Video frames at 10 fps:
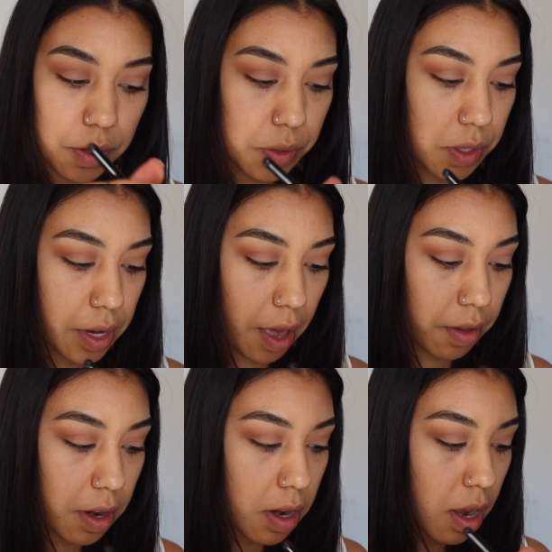those
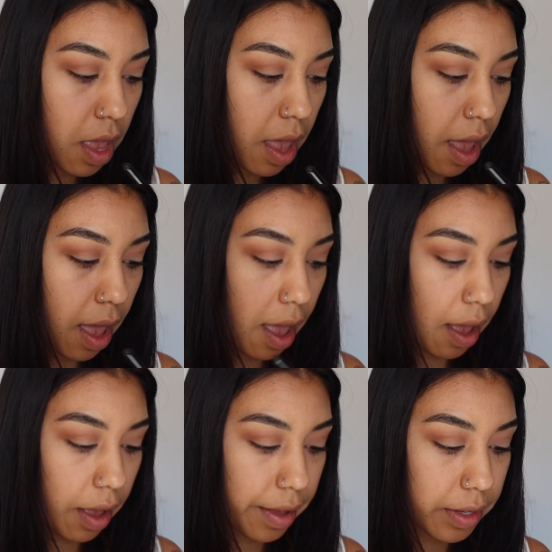together
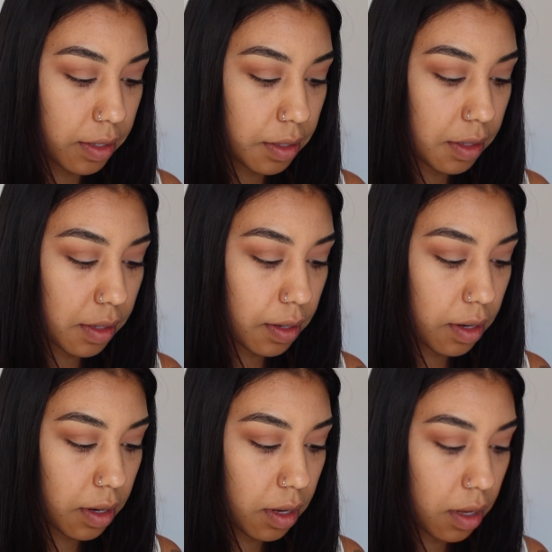and
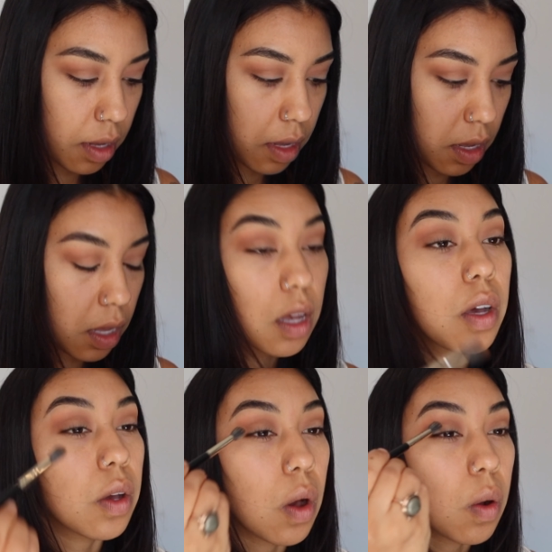
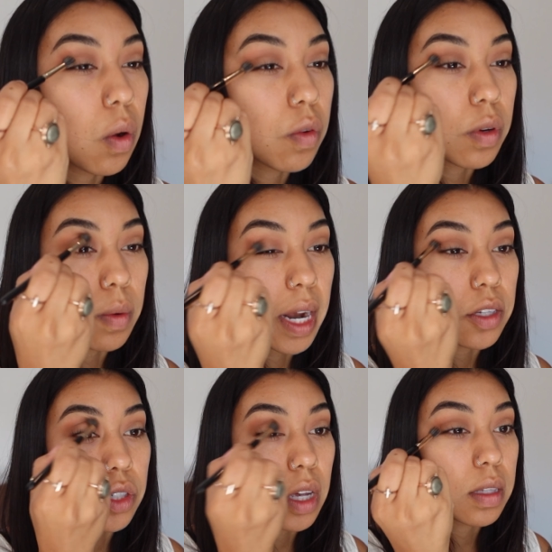go over what I
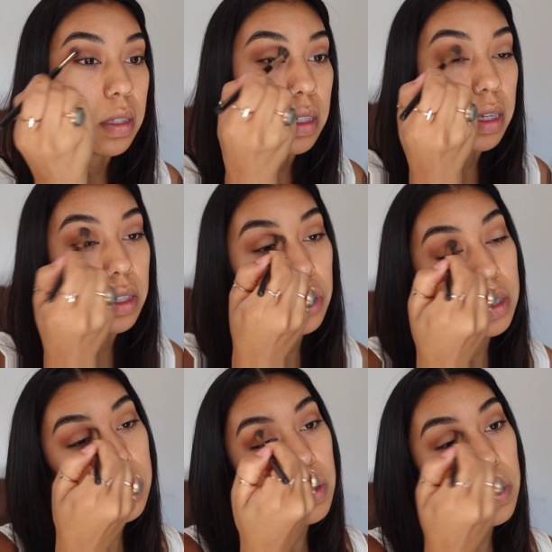just did,
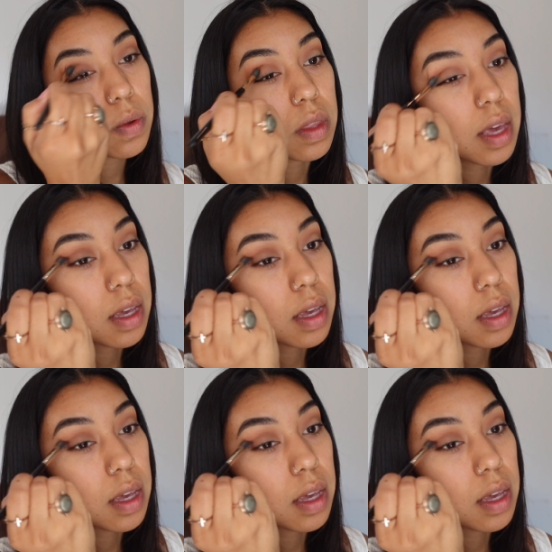just so they